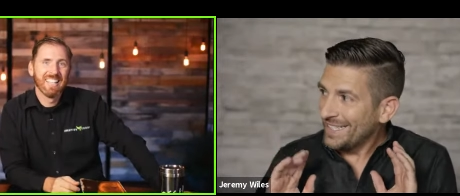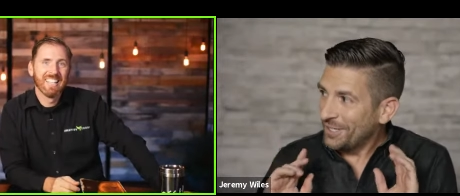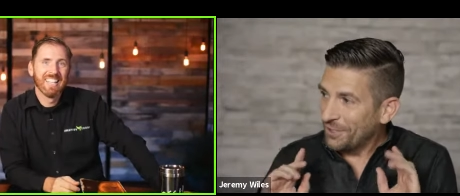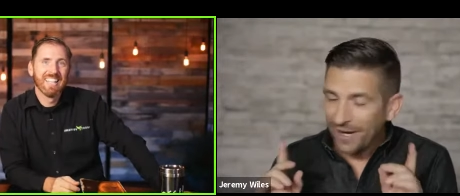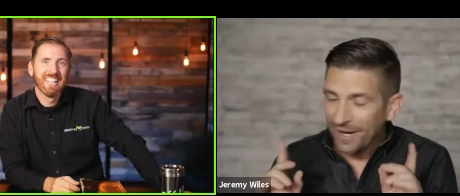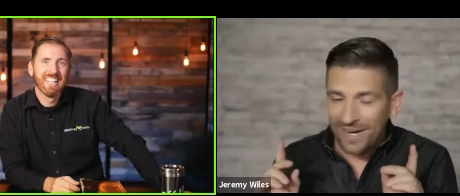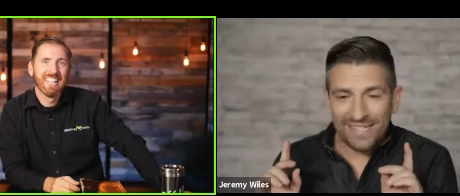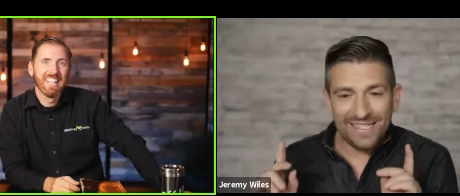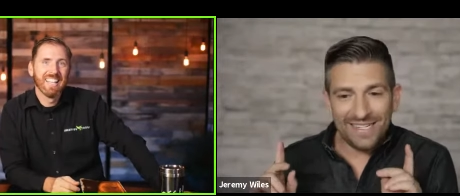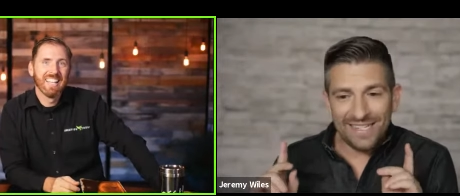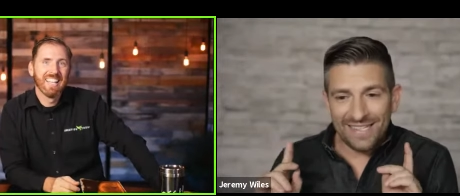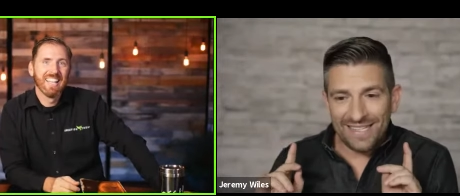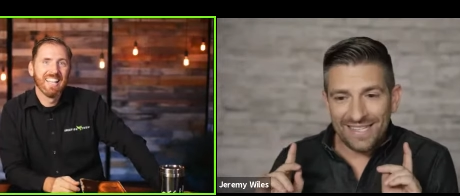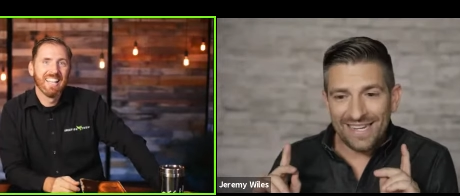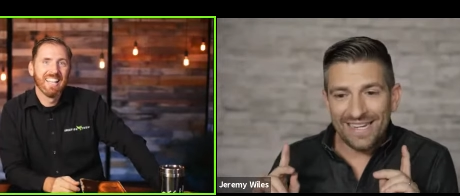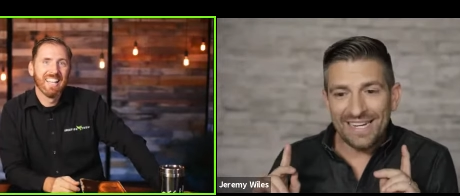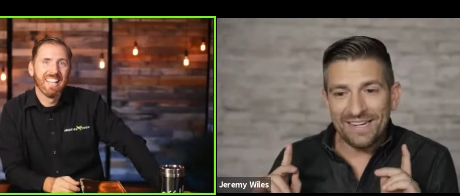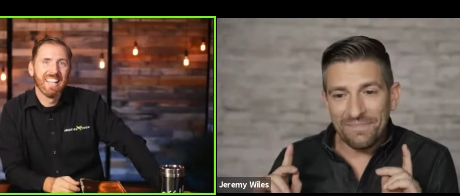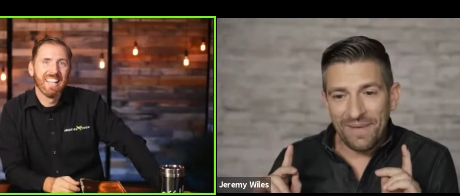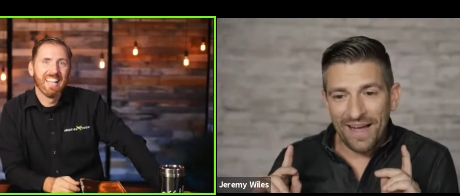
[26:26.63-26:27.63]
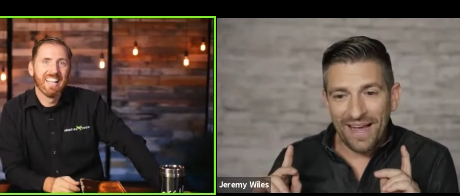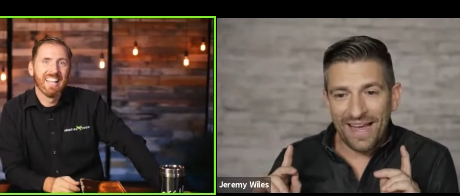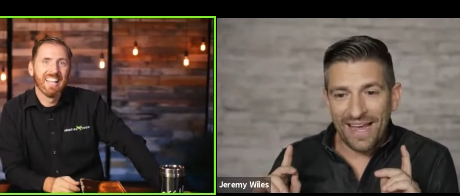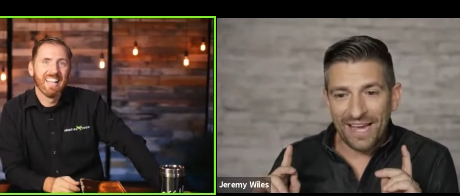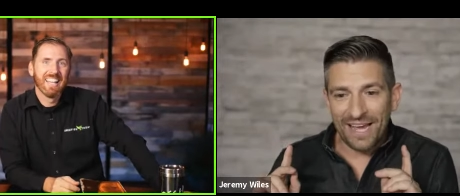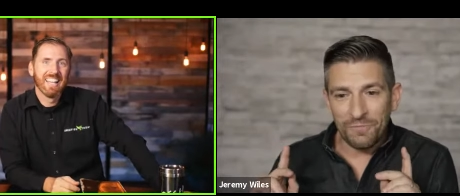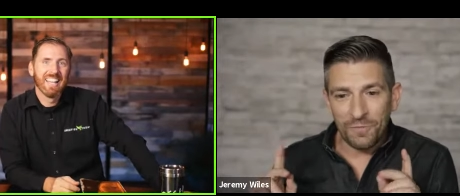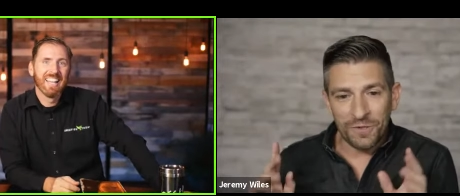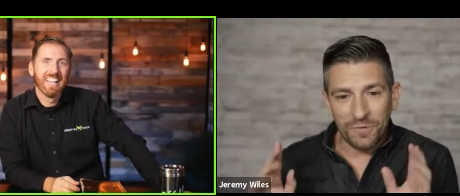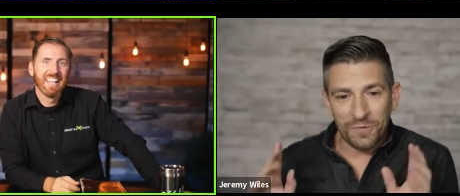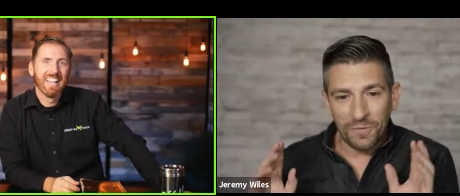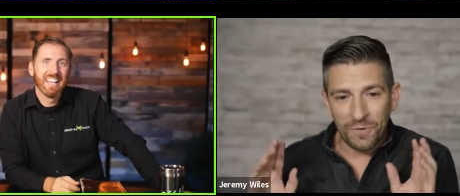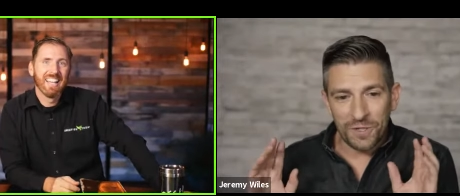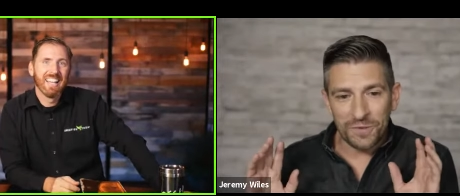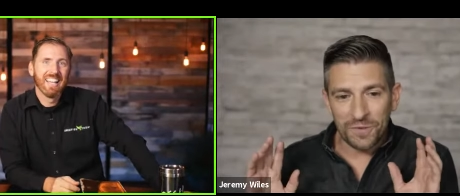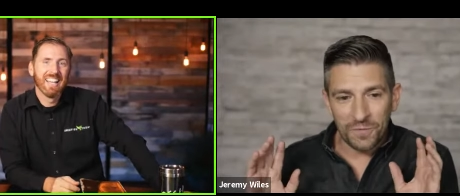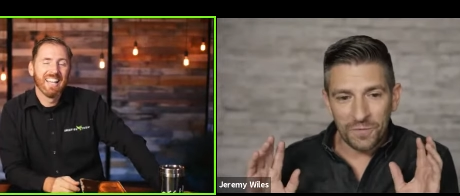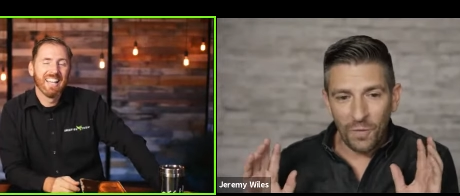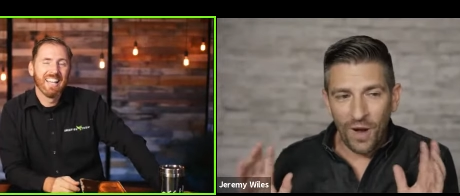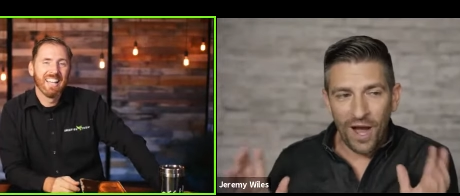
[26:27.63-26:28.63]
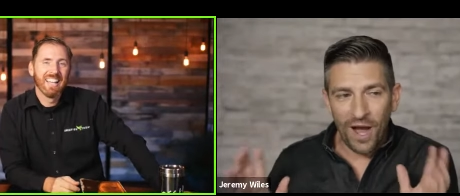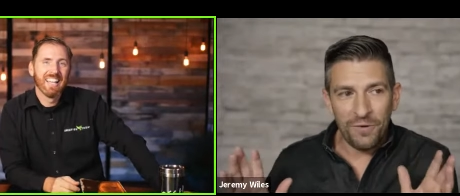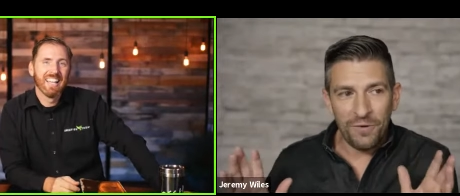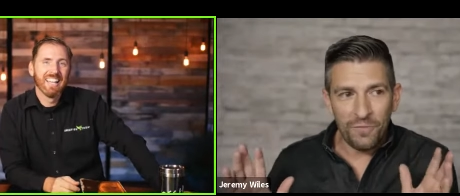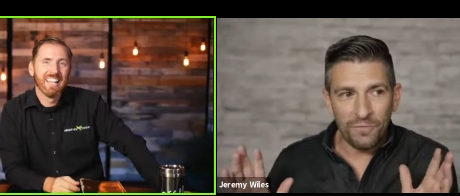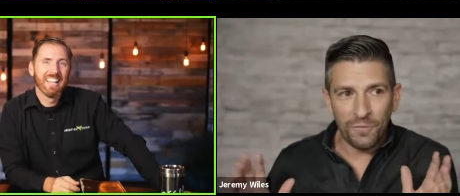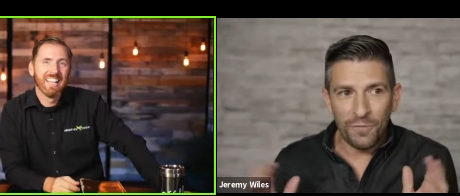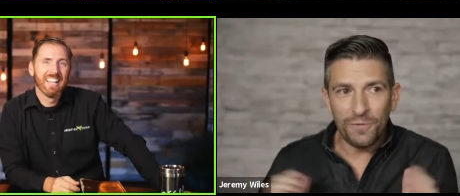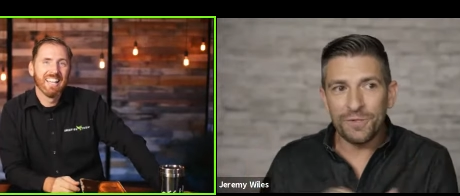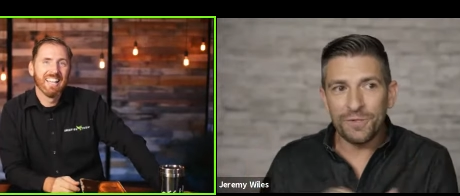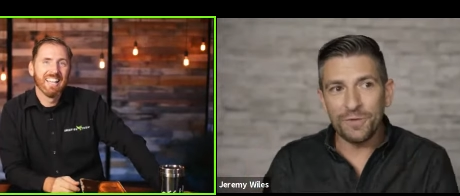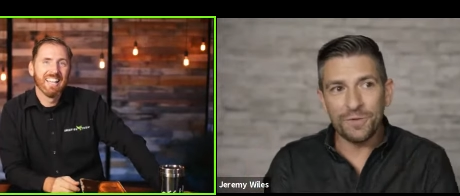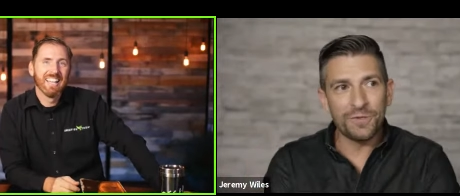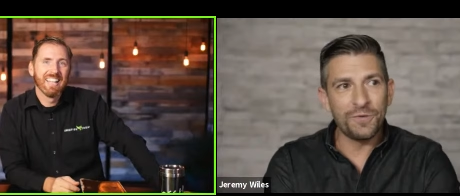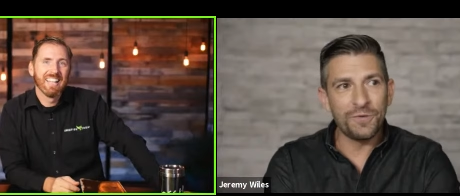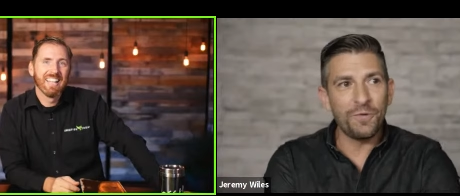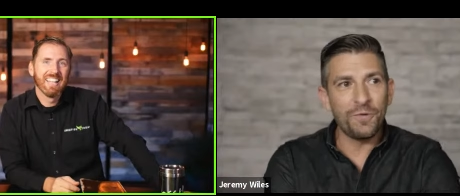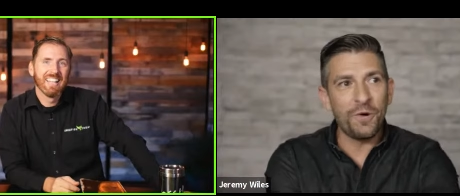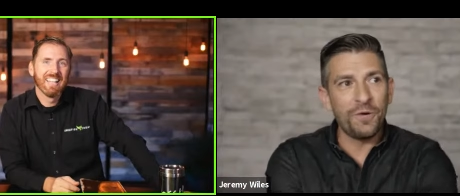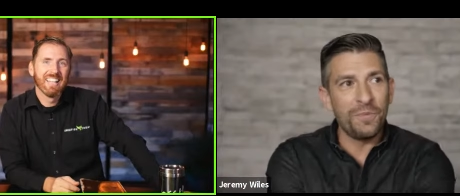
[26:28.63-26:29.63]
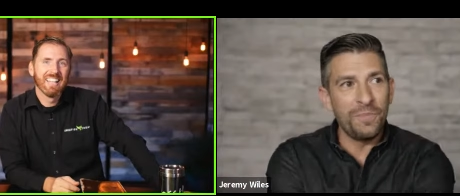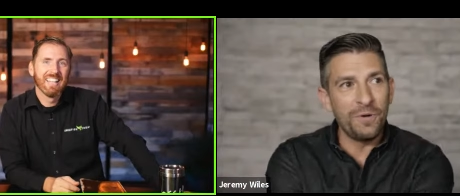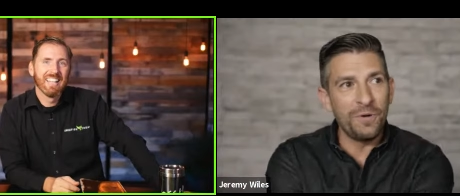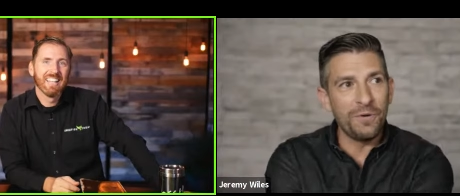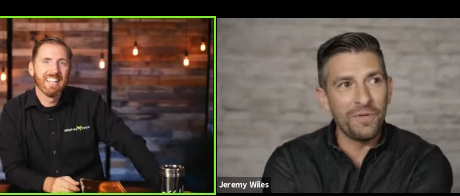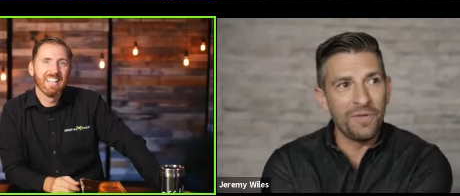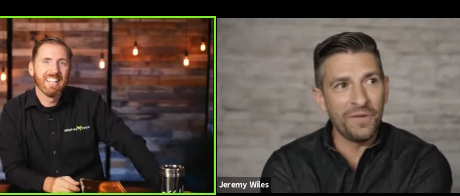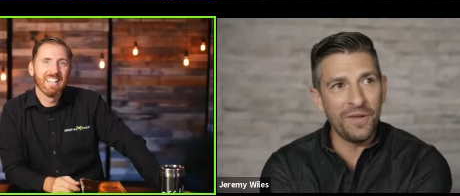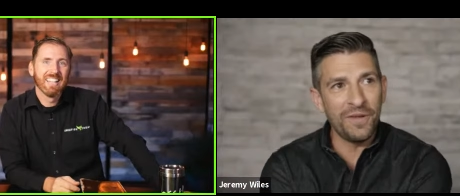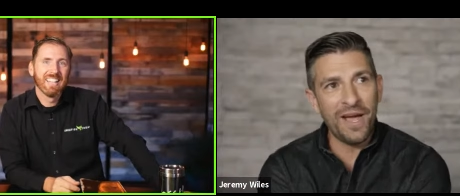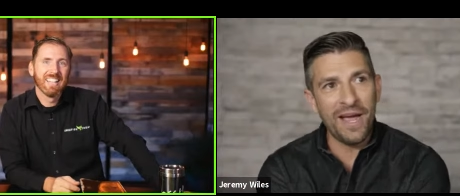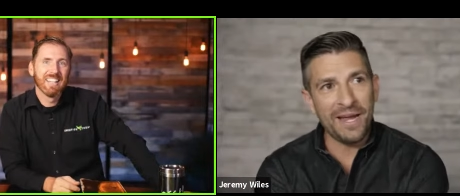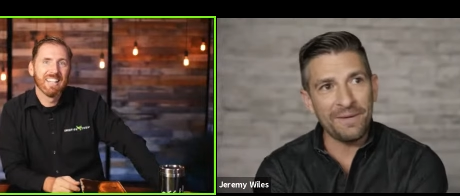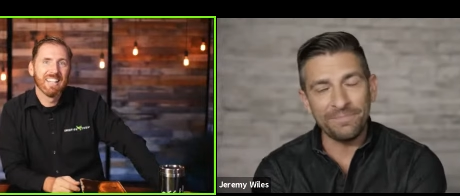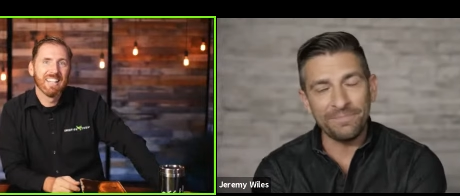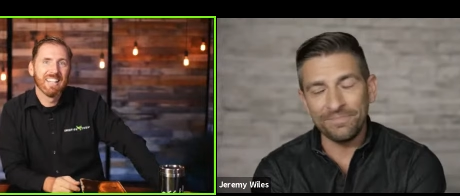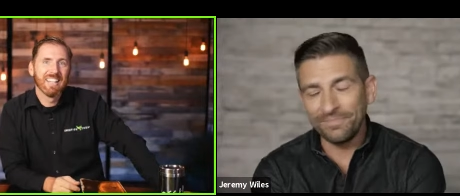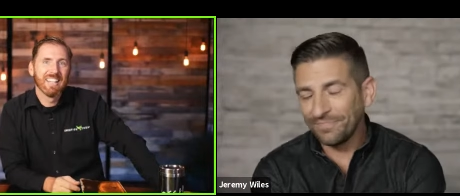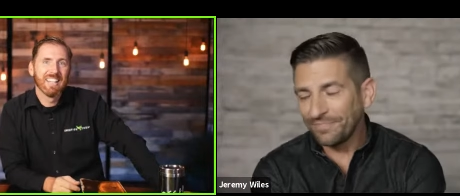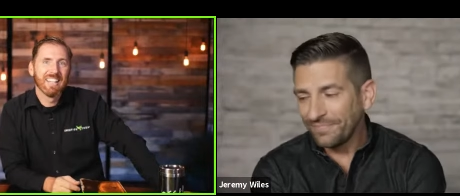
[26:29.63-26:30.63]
Speaker 1: crazy thing in my head, which was, why do roosters crow in the middle of the night?